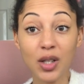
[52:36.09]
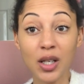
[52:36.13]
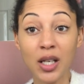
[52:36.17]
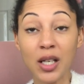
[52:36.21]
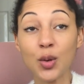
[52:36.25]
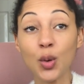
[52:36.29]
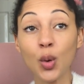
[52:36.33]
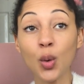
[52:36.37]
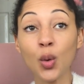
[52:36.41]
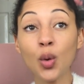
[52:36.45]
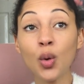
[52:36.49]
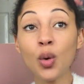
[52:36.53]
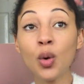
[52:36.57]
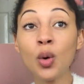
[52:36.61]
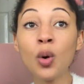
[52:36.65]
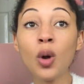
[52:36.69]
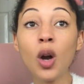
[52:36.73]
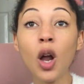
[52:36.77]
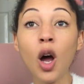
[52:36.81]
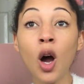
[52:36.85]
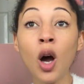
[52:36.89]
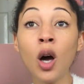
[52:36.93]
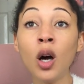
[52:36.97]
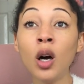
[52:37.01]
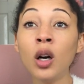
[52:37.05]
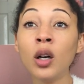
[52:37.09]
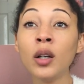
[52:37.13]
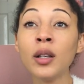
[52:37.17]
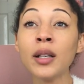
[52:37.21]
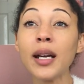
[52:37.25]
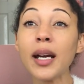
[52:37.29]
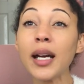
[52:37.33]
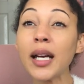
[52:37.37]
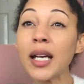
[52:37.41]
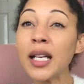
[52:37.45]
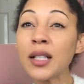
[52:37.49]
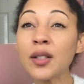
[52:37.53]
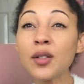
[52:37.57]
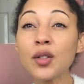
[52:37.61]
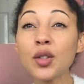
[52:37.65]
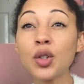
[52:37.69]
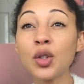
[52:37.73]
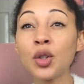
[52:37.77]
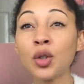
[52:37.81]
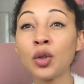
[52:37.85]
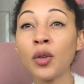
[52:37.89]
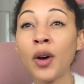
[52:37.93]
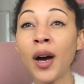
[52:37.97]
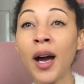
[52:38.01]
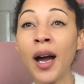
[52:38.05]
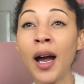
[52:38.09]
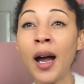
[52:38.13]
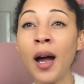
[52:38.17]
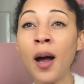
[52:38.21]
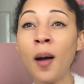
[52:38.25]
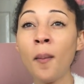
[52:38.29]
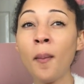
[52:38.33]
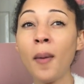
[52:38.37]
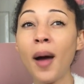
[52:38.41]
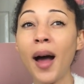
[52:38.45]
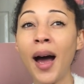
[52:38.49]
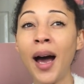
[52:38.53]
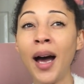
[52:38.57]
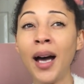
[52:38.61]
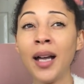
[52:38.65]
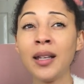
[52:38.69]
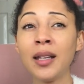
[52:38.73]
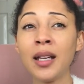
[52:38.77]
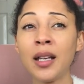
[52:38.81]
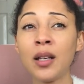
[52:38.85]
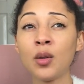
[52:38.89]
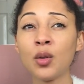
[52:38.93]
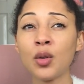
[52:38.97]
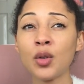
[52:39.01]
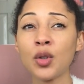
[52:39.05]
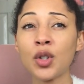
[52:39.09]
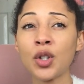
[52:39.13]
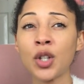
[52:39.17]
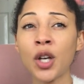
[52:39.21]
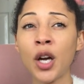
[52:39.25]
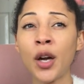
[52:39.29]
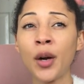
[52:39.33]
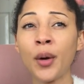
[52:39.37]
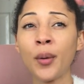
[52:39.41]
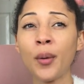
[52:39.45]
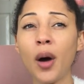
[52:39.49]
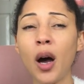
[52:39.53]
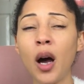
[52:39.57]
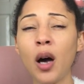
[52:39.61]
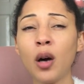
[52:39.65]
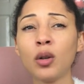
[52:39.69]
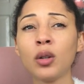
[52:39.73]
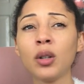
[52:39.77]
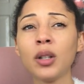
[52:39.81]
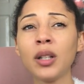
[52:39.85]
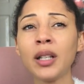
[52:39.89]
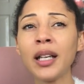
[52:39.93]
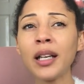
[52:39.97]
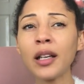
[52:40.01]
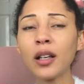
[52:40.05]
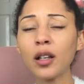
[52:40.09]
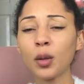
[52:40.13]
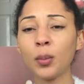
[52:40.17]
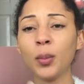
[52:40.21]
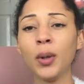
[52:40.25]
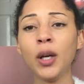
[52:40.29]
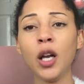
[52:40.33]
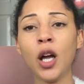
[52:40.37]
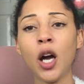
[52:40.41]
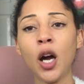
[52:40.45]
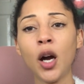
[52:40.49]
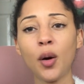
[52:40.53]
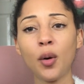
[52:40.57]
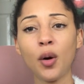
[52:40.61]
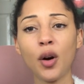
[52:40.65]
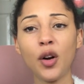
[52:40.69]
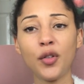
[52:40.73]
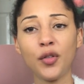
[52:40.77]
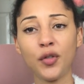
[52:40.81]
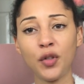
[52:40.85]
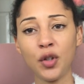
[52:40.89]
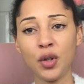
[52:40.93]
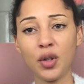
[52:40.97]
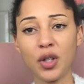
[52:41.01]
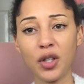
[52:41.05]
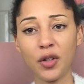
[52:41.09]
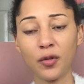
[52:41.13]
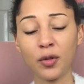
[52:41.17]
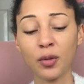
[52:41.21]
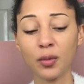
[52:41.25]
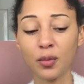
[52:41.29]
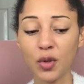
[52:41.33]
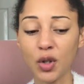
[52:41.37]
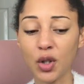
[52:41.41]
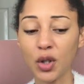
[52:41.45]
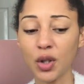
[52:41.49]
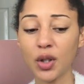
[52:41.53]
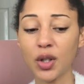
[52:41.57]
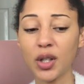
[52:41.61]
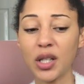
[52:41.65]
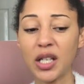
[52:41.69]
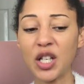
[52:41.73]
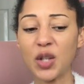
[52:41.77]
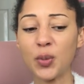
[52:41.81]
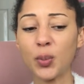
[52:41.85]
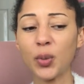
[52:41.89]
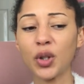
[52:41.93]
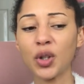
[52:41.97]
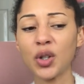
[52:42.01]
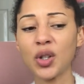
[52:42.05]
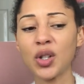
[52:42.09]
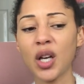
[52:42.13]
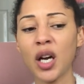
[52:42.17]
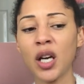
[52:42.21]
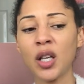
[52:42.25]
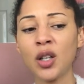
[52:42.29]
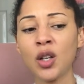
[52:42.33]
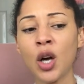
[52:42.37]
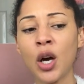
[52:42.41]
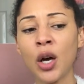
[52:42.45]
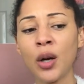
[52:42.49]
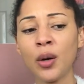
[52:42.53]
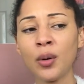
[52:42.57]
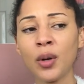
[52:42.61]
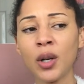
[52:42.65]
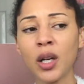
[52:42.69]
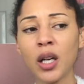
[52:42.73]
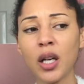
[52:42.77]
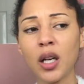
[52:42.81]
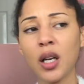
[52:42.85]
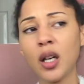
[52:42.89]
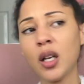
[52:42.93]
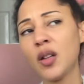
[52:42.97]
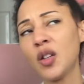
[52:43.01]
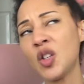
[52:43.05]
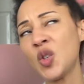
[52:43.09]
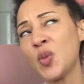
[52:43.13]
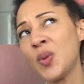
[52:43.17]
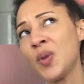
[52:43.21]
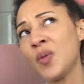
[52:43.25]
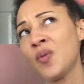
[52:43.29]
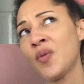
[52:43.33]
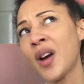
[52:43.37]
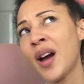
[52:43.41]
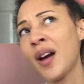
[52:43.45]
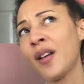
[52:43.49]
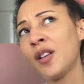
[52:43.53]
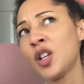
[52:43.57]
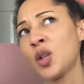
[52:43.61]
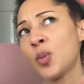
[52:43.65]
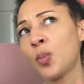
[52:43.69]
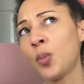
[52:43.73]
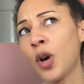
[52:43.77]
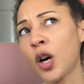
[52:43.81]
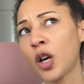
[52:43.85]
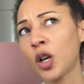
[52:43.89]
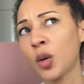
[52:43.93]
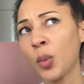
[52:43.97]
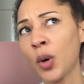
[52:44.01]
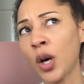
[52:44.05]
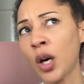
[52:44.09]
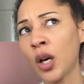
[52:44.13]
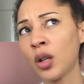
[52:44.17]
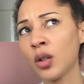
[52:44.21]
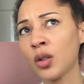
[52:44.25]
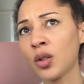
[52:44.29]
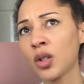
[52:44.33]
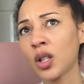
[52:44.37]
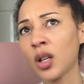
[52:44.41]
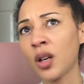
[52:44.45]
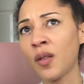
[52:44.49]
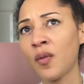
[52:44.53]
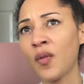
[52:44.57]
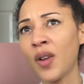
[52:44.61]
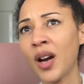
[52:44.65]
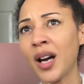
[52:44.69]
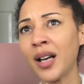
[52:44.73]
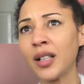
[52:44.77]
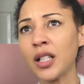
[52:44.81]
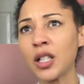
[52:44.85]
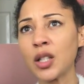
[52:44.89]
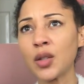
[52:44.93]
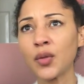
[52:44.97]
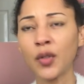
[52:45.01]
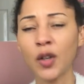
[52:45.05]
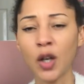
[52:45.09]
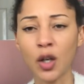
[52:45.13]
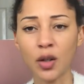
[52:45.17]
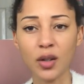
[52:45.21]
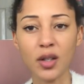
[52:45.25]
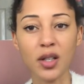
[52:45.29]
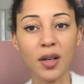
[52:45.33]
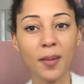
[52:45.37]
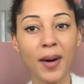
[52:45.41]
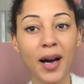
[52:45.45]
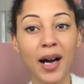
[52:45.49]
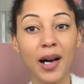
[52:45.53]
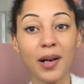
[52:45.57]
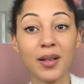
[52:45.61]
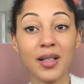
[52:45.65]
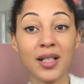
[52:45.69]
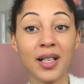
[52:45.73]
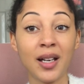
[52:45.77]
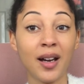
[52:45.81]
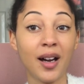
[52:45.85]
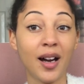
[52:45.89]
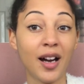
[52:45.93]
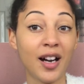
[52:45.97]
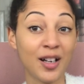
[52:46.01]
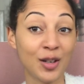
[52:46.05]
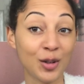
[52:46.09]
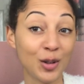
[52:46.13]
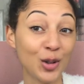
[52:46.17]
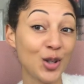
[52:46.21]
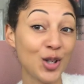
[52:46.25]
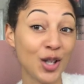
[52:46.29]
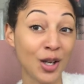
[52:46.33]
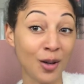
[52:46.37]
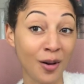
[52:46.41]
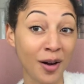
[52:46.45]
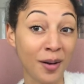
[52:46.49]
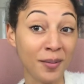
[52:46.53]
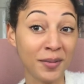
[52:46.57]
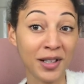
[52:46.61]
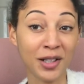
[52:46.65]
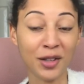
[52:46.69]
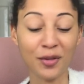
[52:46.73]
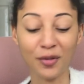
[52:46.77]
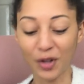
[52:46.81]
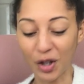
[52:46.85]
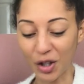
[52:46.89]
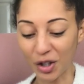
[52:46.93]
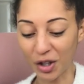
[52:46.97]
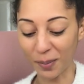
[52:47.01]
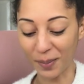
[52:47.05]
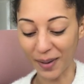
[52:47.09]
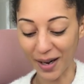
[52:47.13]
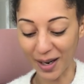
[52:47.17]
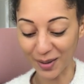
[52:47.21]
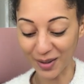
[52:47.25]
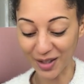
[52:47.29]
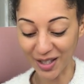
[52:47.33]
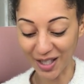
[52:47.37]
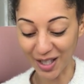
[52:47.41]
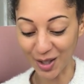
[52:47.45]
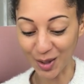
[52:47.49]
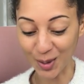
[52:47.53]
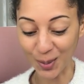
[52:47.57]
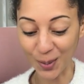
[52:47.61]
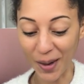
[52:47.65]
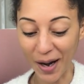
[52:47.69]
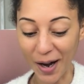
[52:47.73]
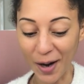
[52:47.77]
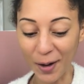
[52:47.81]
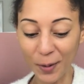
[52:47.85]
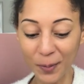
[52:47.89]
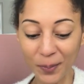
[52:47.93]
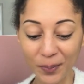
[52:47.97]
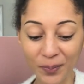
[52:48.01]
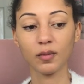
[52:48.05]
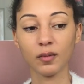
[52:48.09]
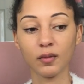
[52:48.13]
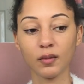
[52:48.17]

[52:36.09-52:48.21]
It's all on Instagram, and then also I'll link below a few different resources because I know there's been various blog posts and various vlogs about it, and also I'm going to vlog about it as well.